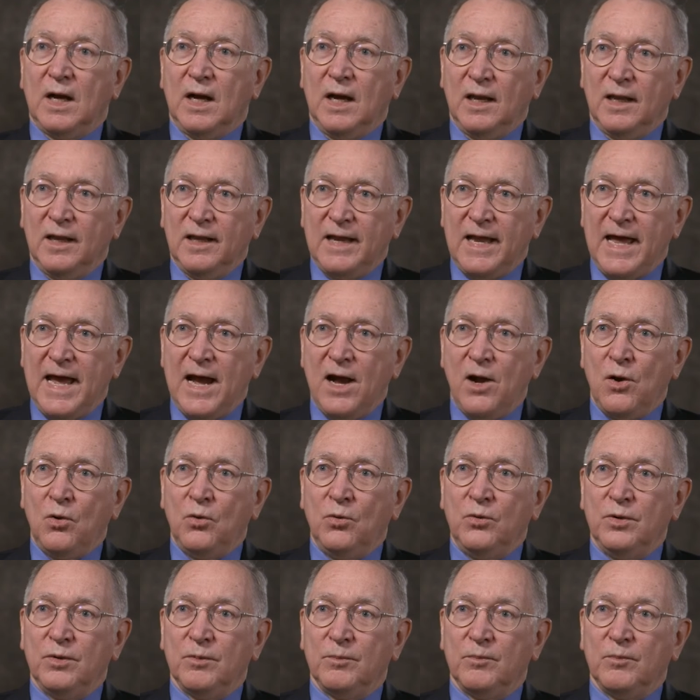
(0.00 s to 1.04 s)

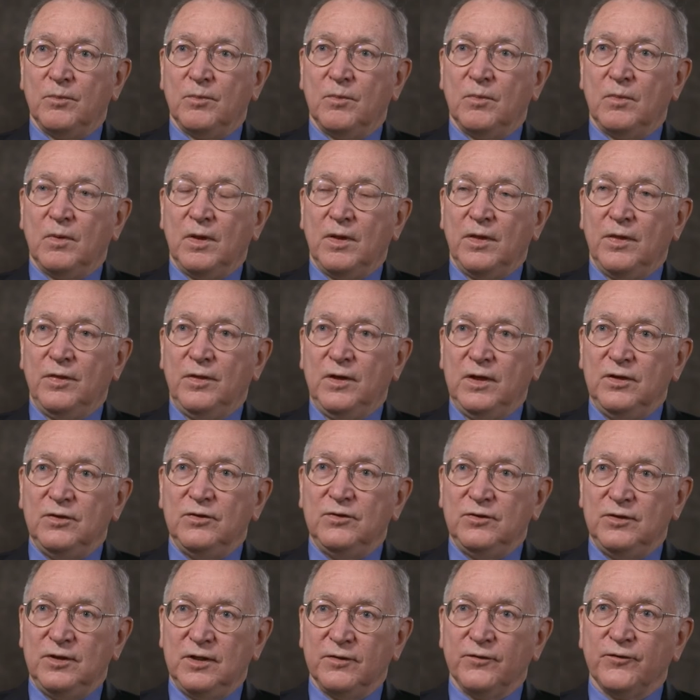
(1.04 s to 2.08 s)
allowed
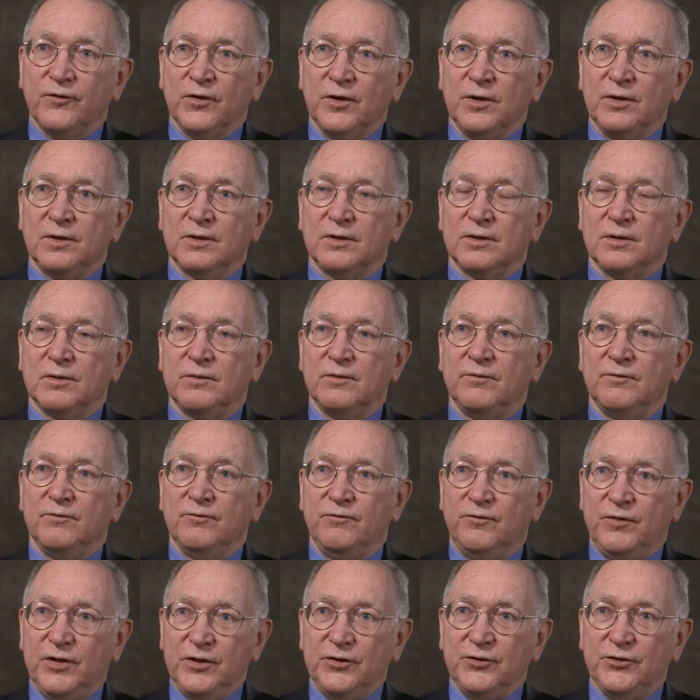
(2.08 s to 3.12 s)
these different
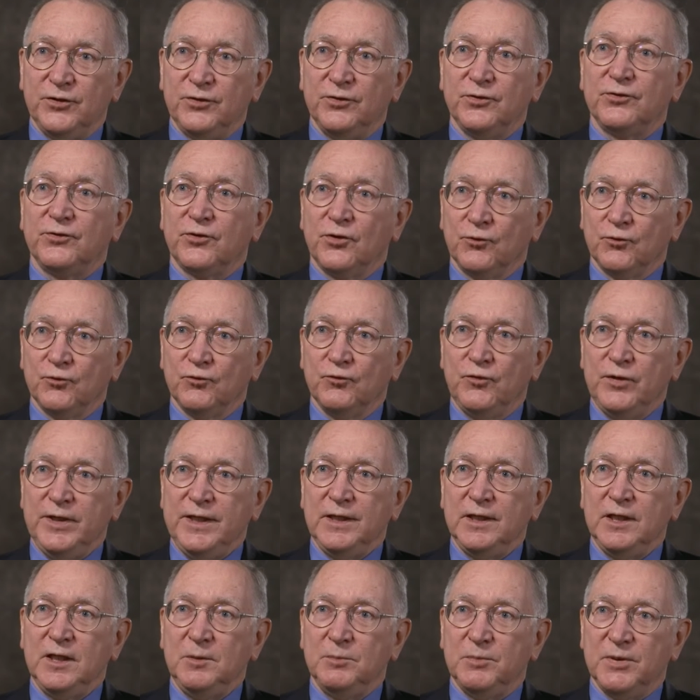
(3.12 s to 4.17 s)
visions to
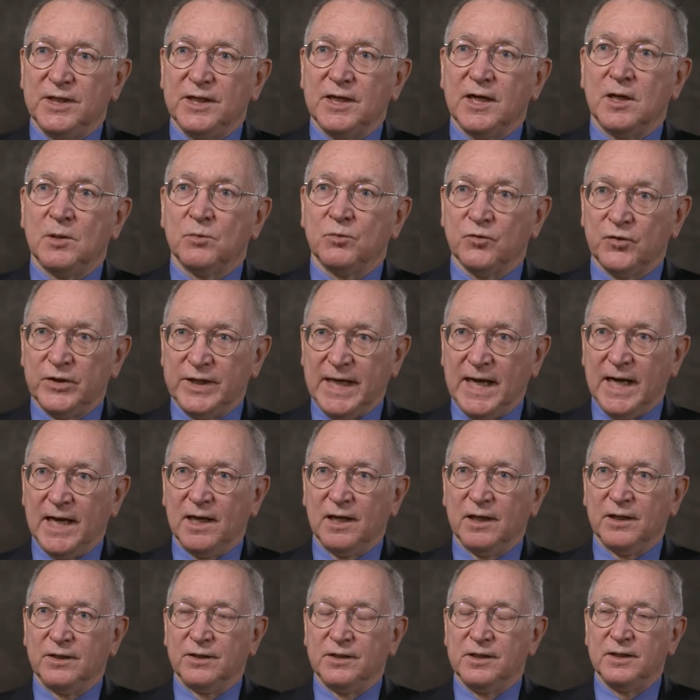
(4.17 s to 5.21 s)
really become
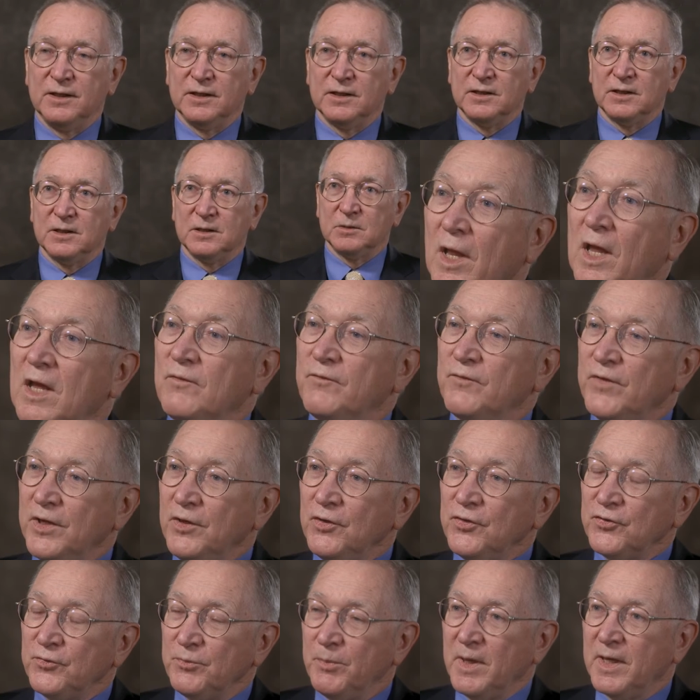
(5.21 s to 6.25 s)
reality. I
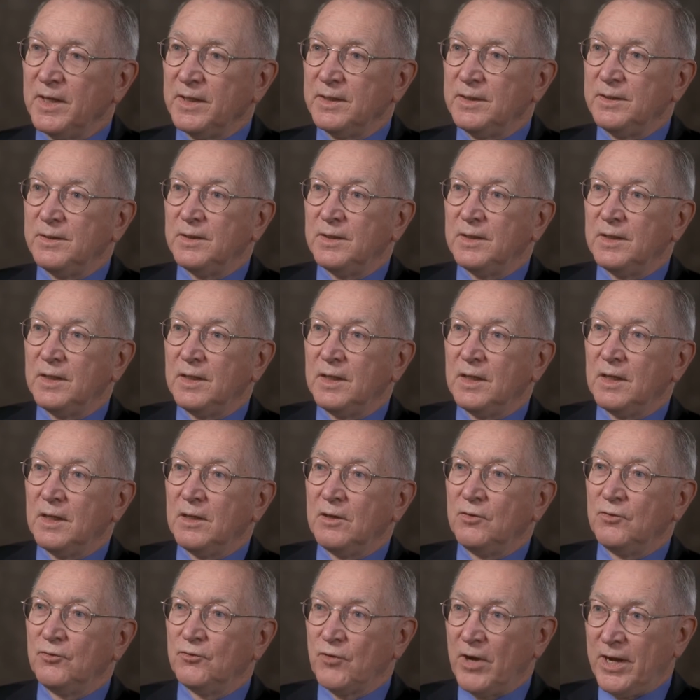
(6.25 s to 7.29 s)
finished my
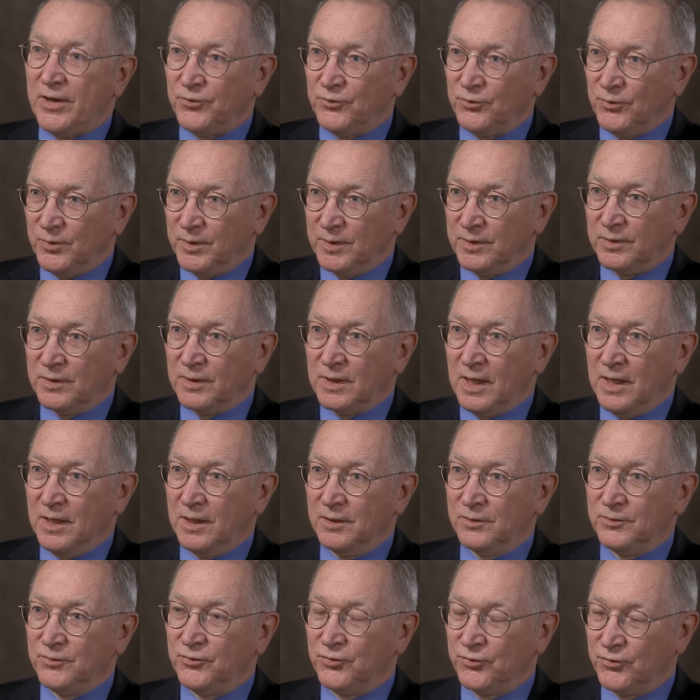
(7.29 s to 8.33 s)
graduate
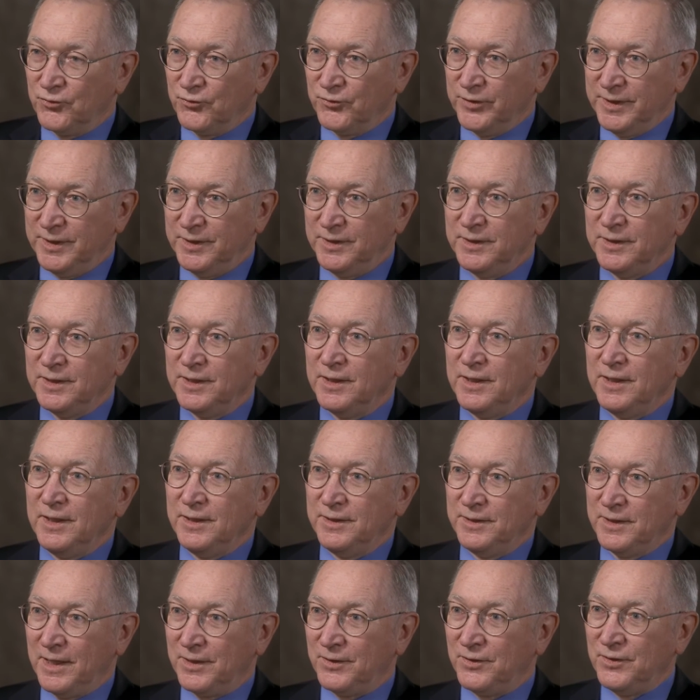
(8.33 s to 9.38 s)
uh, degree
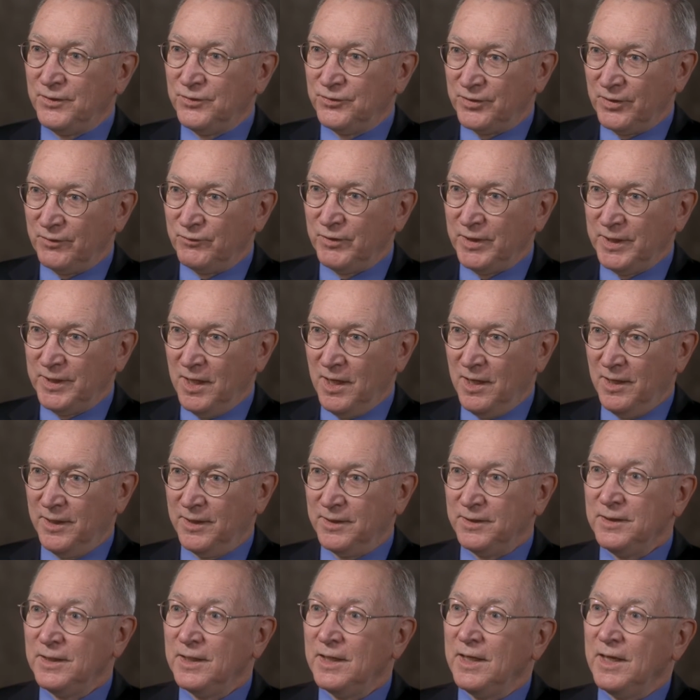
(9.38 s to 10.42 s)
in
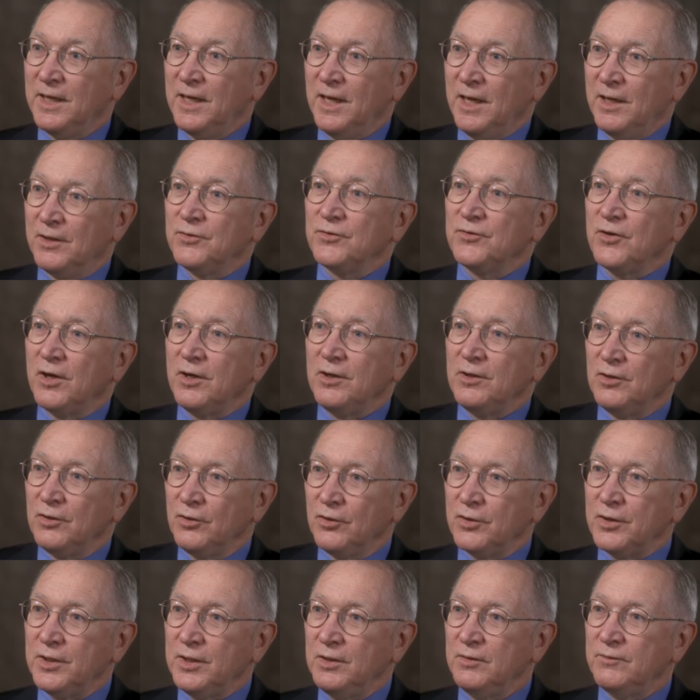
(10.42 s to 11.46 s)
1979 and started
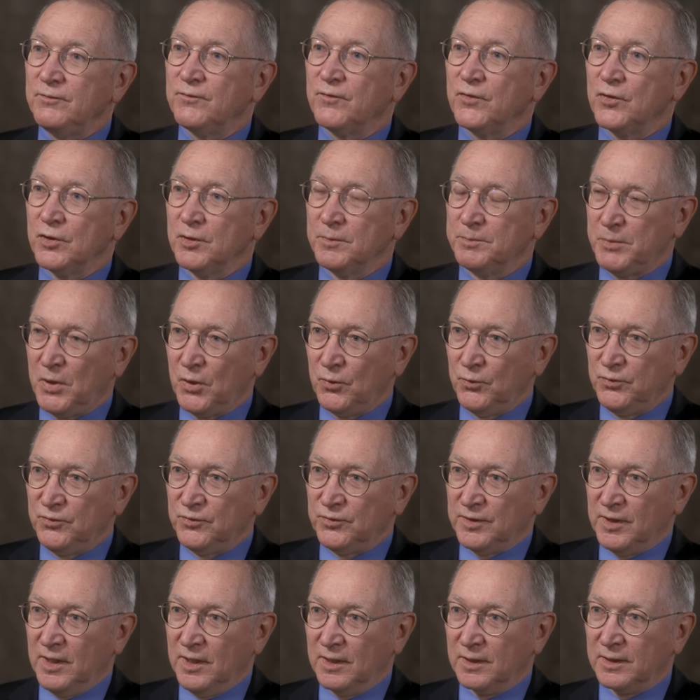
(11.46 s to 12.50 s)
looking for a
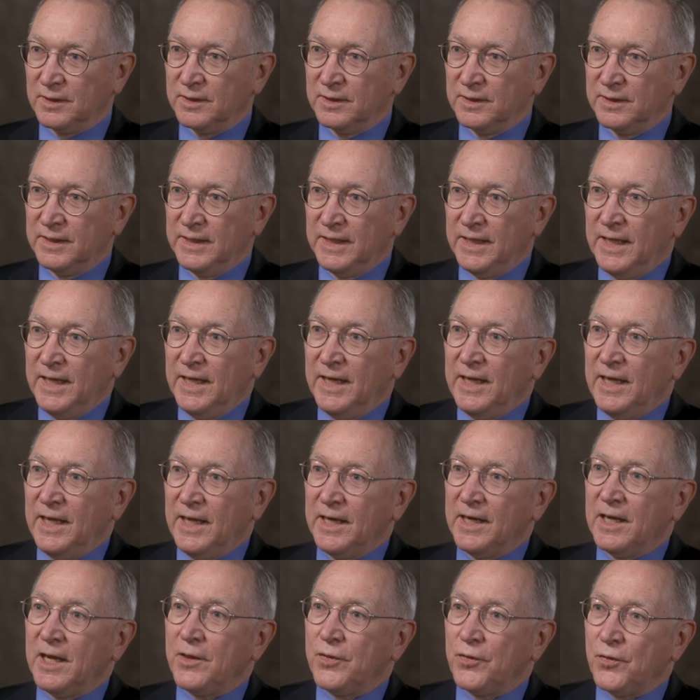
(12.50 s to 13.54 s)
postdoc.
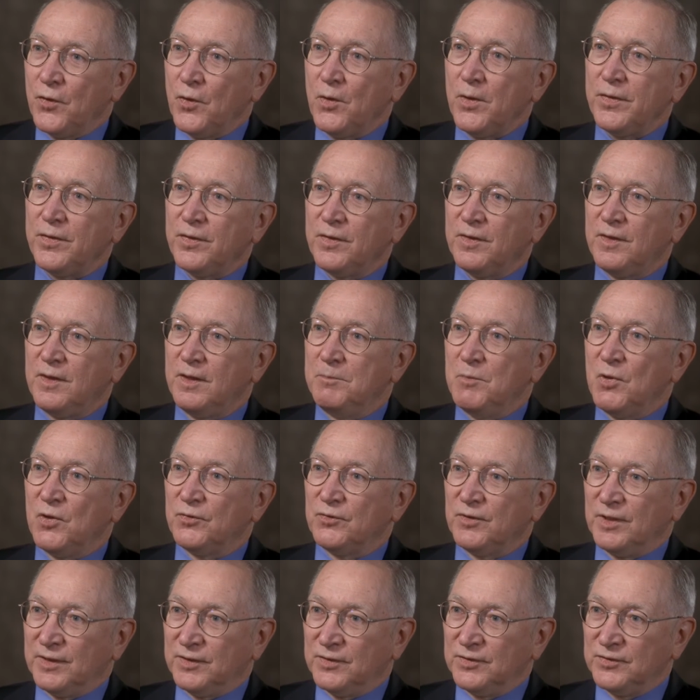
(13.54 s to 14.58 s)
And I thought the
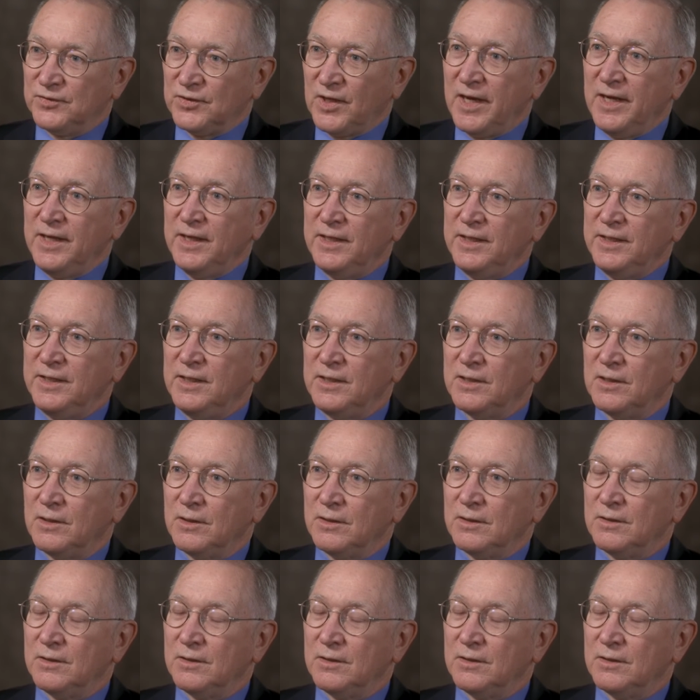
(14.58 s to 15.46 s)
most exciting